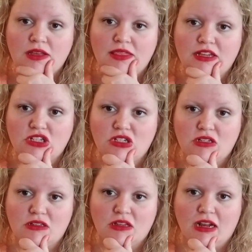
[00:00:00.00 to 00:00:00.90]
that
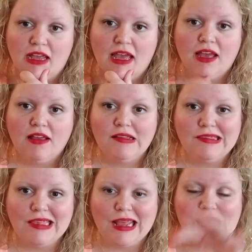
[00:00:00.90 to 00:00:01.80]

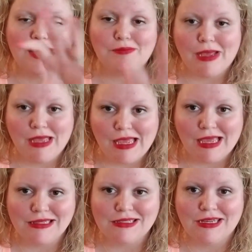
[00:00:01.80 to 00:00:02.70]
I had my
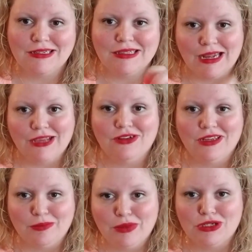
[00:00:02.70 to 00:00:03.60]
hands on, that I could get
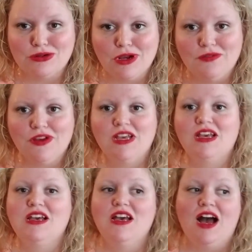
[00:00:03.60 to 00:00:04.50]
a picture of.
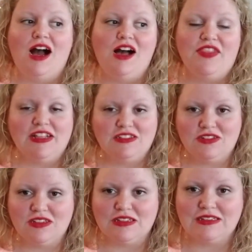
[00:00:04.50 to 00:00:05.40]
That's just
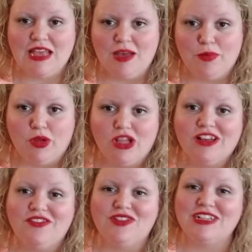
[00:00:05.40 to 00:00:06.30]
an example
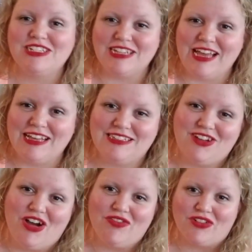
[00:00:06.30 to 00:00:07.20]
of what she has to
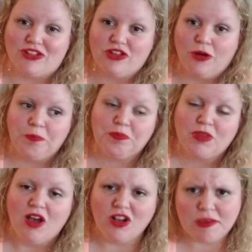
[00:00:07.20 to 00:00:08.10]
offer. So
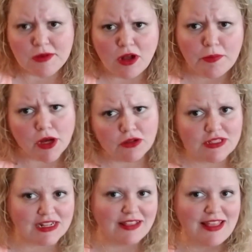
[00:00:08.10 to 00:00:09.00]
I'll keep you all
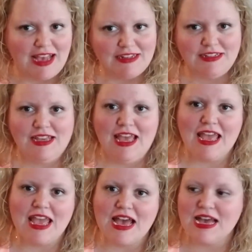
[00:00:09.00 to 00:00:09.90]
posted on that.
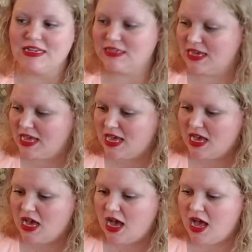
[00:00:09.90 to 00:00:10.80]
And
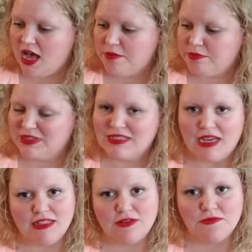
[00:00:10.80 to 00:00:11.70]

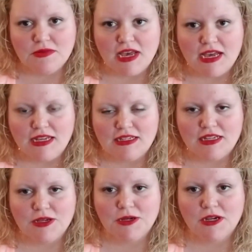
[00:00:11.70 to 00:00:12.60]
besides from that,
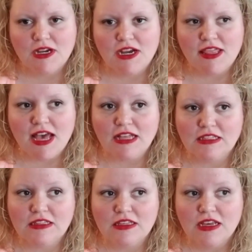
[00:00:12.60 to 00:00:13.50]

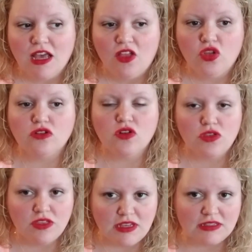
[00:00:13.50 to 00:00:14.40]
those are the
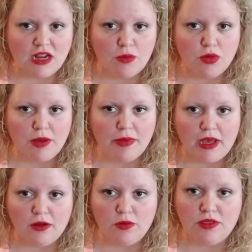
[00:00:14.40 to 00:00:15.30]
things that I brought
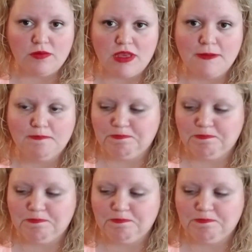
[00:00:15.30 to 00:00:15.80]
back with me.